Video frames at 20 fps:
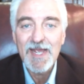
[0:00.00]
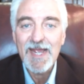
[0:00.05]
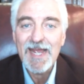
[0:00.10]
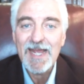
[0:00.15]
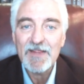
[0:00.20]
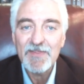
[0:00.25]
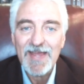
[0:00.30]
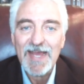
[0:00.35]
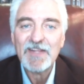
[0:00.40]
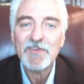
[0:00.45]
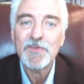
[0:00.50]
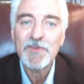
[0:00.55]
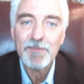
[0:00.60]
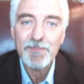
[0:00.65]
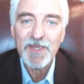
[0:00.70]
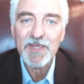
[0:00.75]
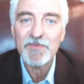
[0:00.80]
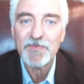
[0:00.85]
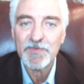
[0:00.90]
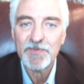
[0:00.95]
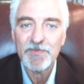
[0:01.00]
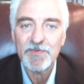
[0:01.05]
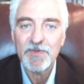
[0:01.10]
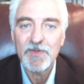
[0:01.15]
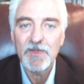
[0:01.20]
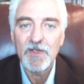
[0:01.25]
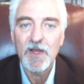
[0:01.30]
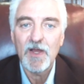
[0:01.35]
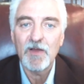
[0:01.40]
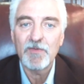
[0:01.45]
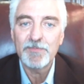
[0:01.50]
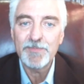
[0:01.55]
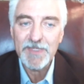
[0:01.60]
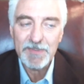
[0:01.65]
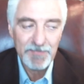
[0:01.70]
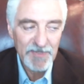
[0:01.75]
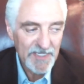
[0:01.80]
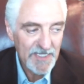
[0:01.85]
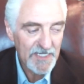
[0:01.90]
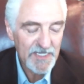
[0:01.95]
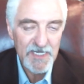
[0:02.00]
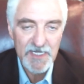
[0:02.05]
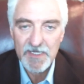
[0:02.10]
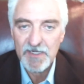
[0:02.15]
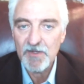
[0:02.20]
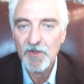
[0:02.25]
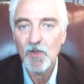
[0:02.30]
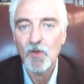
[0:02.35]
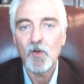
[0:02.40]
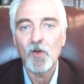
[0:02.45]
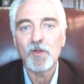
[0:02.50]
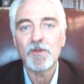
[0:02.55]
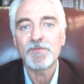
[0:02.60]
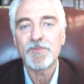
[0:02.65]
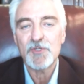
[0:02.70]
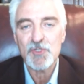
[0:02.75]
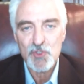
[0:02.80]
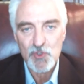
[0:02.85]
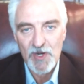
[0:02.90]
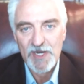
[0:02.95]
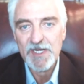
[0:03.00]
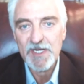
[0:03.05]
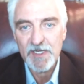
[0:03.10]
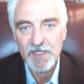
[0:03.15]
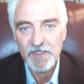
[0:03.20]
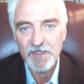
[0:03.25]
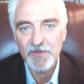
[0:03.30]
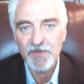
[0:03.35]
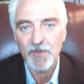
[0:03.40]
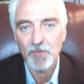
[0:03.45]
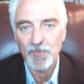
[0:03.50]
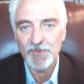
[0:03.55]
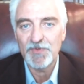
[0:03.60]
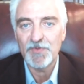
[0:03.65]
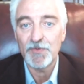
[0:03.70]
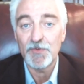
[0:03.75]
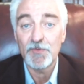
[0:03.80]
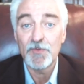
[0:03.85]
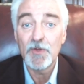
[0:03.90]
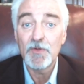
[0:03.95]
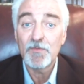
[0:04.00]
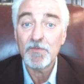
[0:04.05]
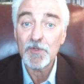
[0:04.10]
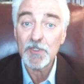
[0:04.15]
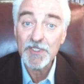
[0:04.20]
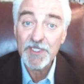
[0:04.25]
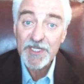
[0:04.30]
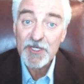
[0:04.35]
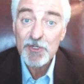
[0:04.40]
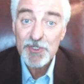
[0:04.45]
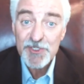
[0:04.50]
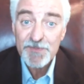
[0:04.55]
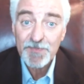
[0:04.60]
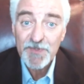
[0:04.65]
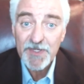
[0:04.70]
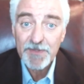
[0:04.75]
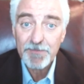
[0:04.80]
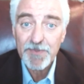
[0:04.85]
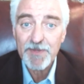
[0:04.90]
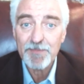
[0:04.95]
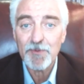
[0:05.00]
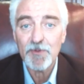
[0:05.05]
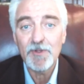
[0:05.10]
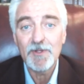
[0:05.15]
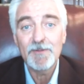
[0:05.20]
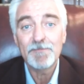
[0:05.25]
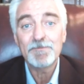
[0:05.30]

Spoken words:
And that's the basis of me beginning all of the training that we do for leadership team people